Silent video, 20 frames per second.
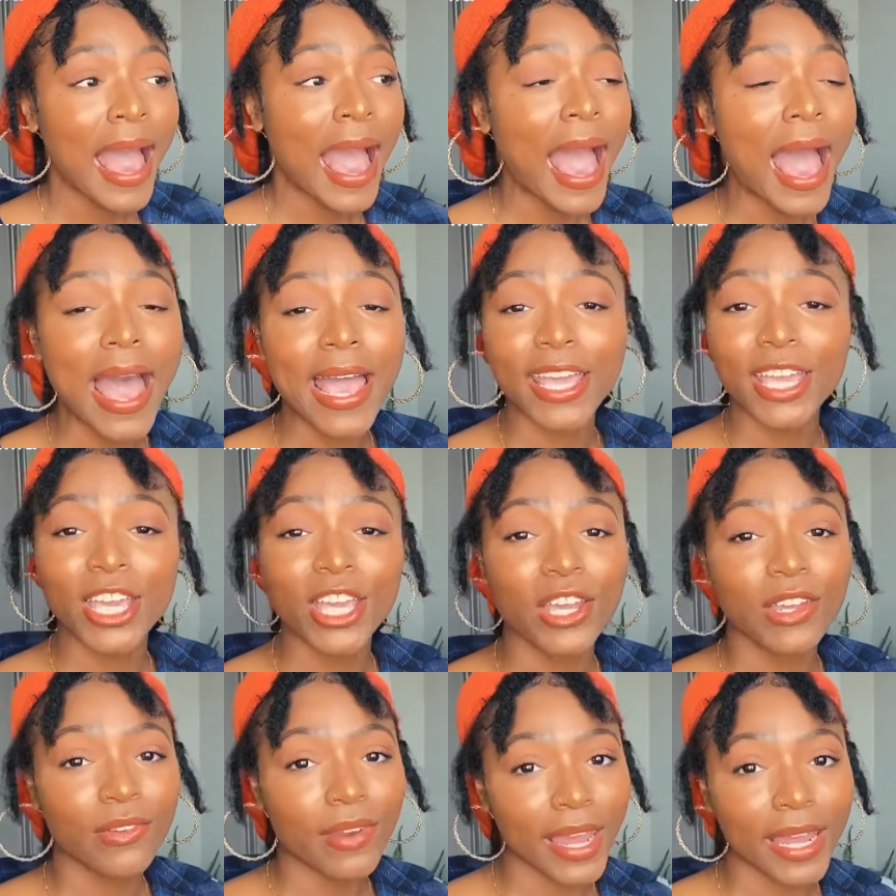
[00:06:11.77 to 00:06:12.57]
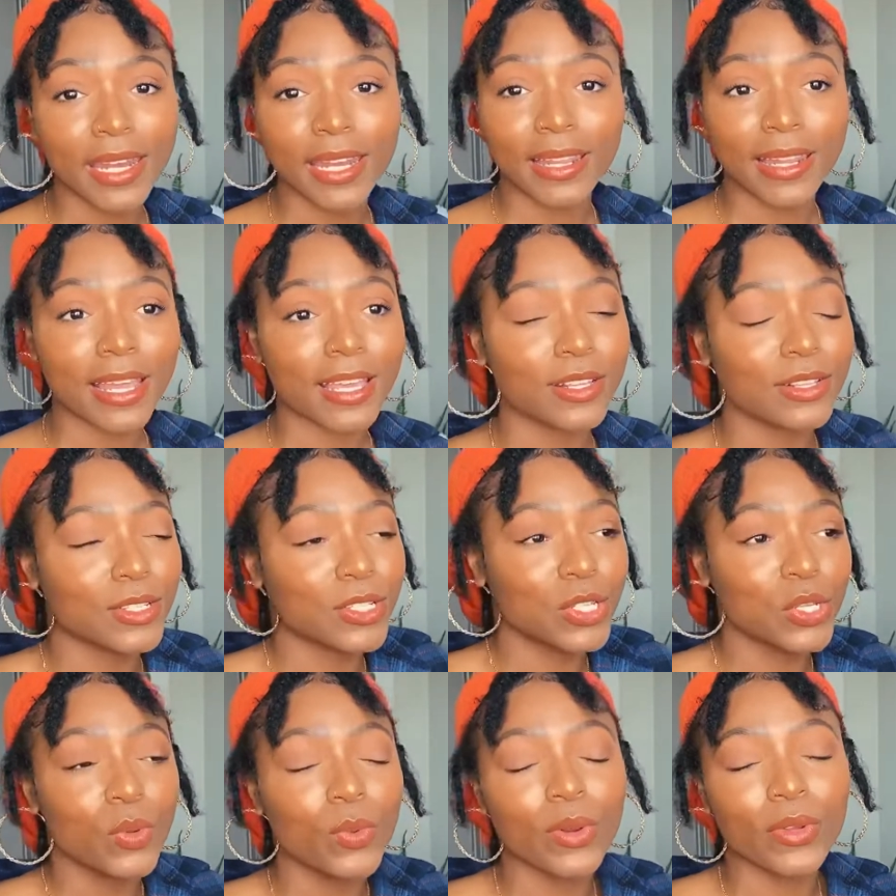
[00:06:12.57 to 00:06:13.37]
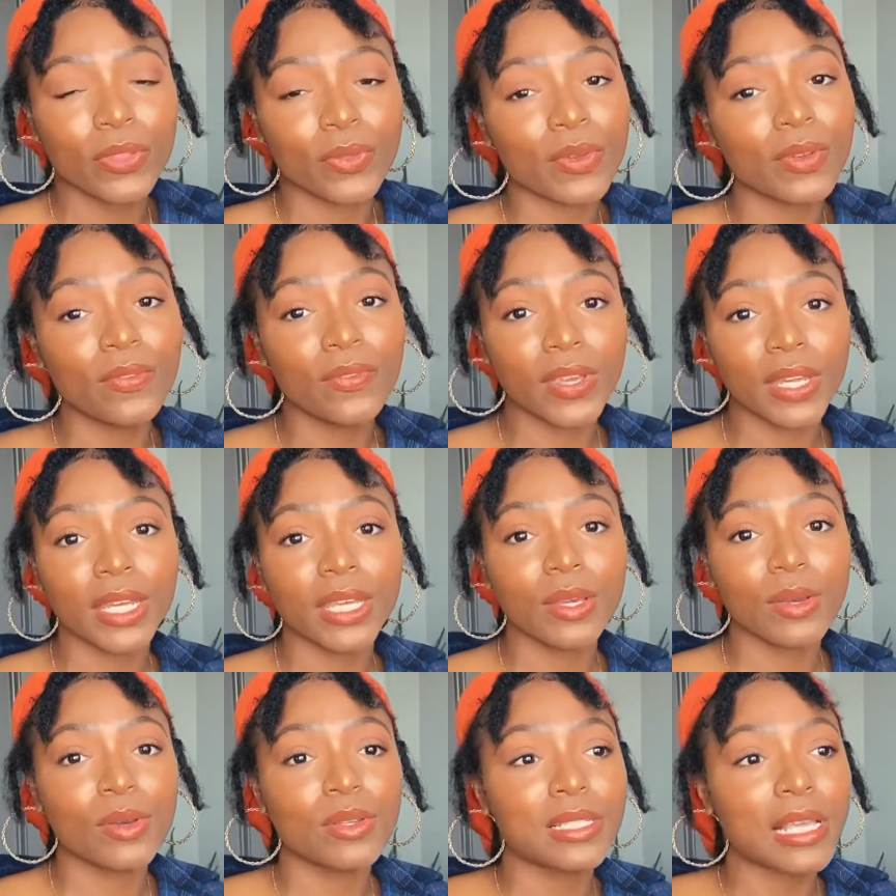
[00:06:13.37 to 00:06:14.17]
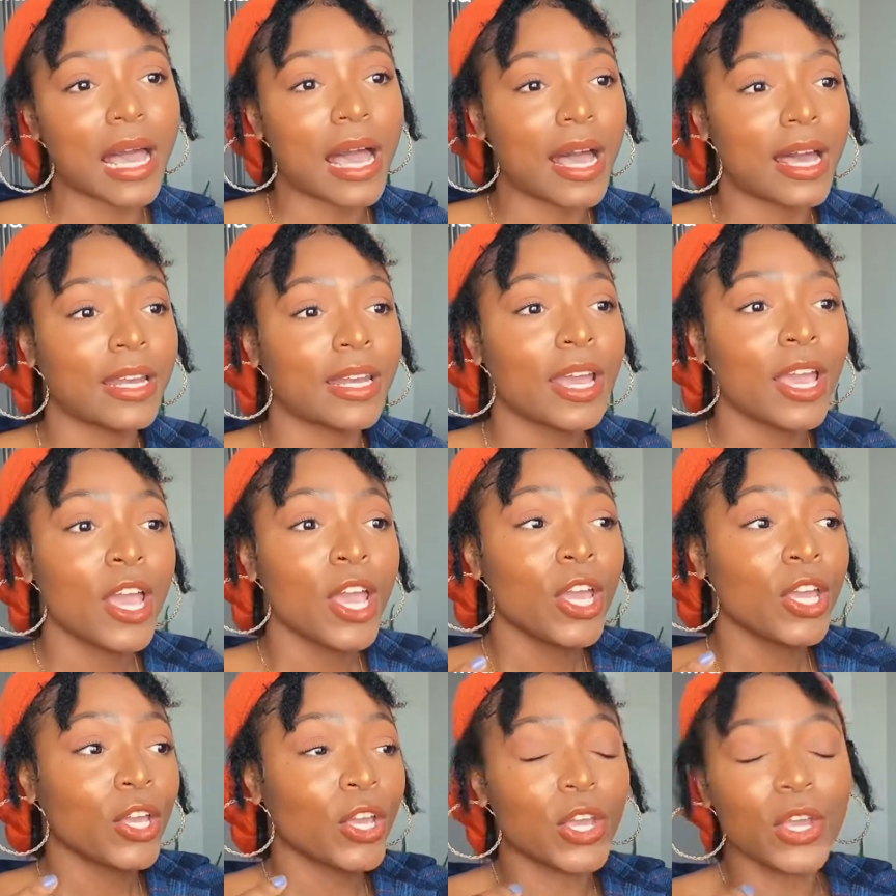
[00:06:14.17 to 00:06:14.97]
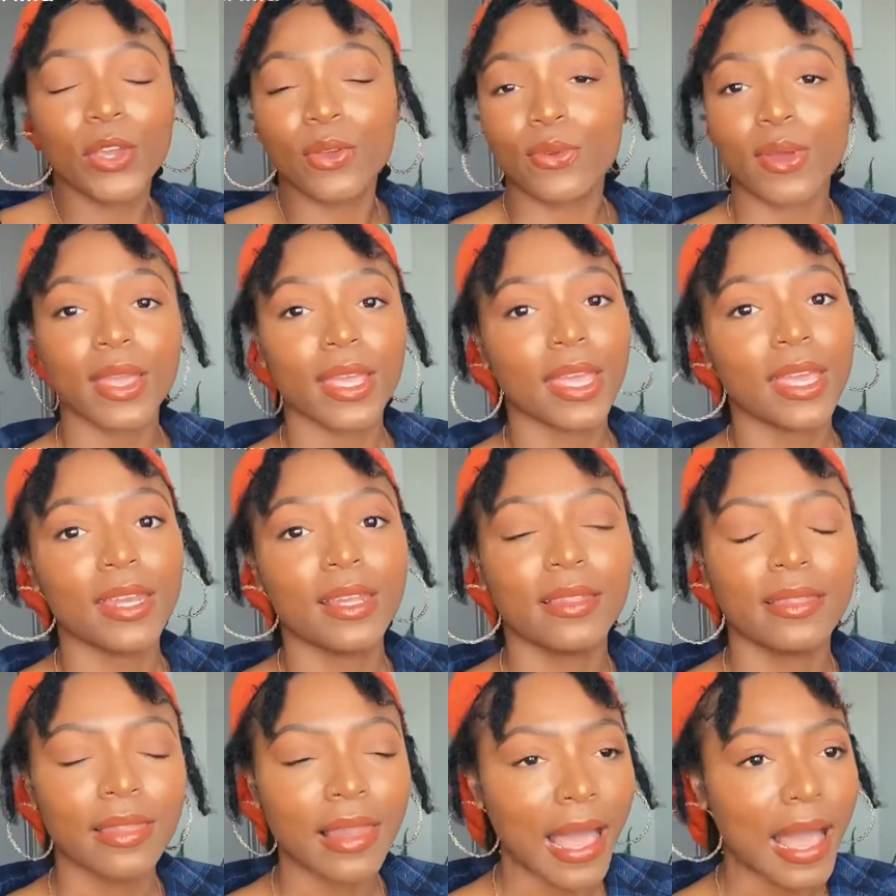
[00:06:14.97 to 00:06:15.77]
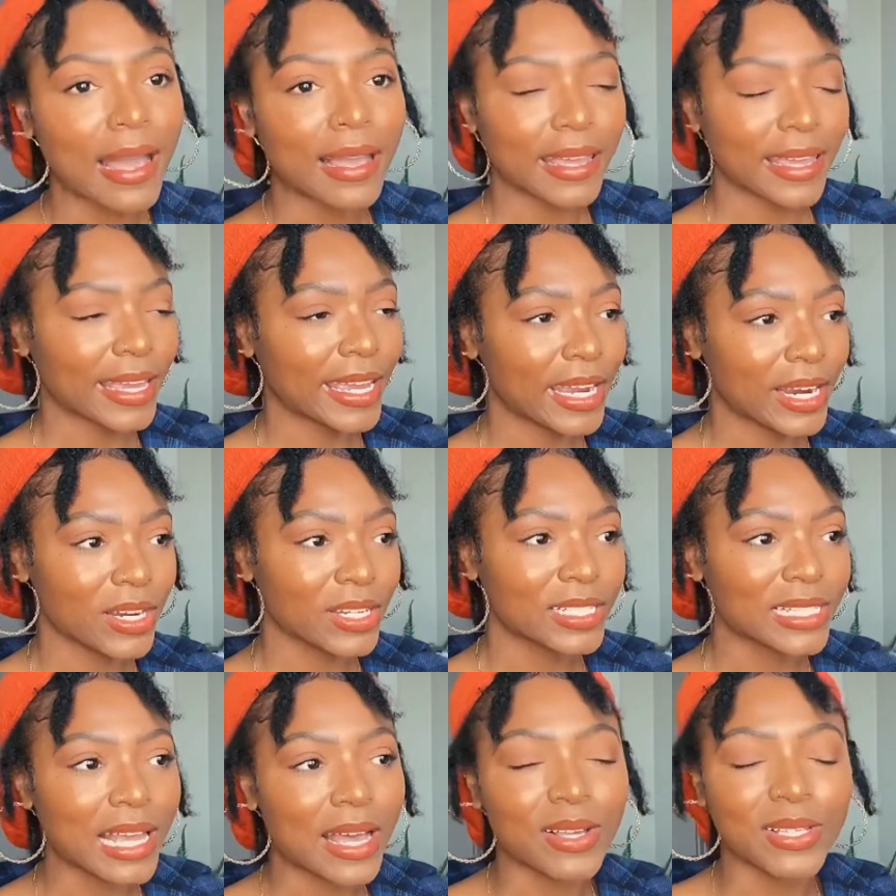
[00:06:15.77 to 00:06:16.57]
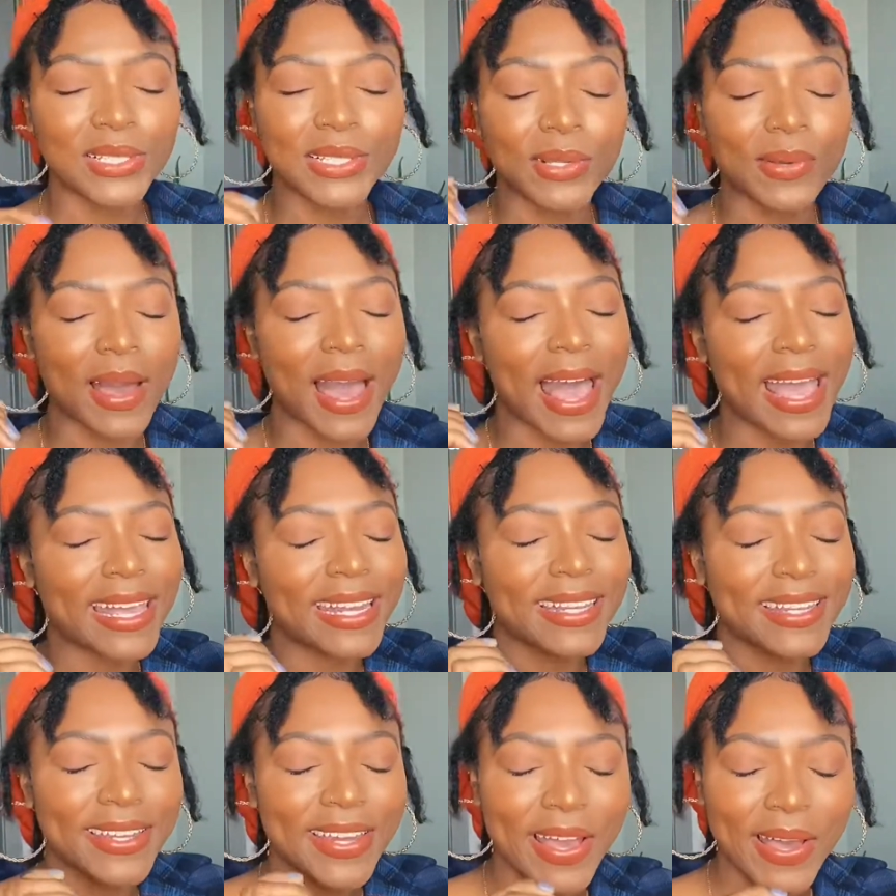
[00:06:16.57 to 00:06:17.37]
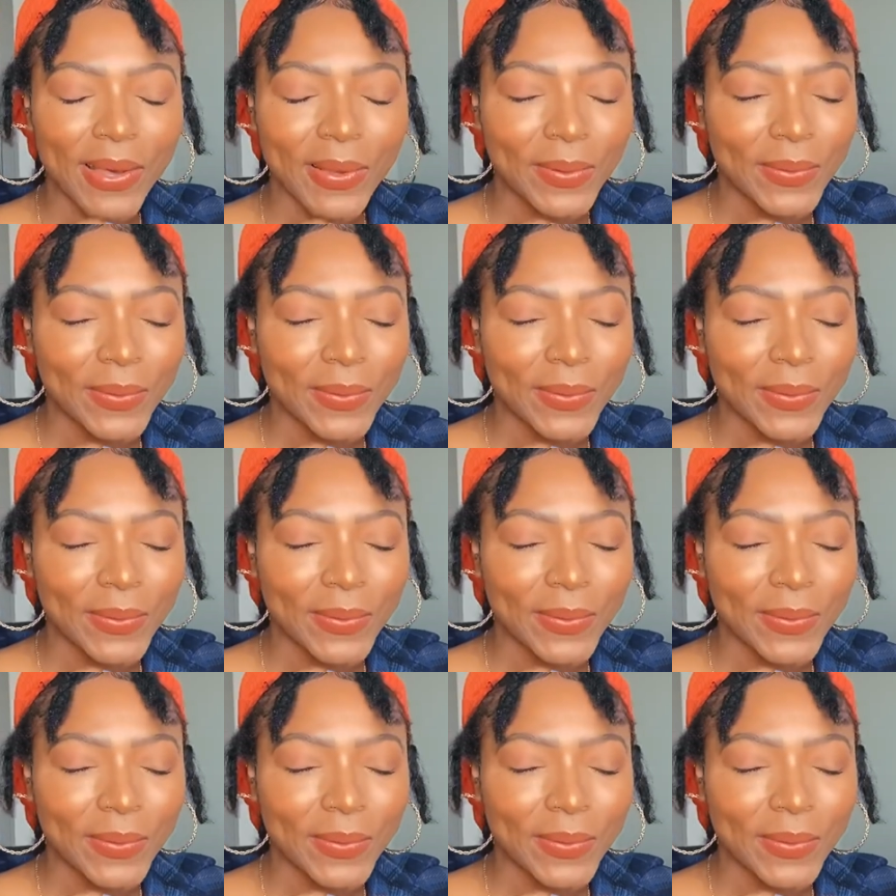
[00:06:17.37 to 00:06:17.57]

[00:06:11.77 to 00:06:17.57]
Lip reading: I created like 2 or 3 videos on creating lock hairstyles, so I know.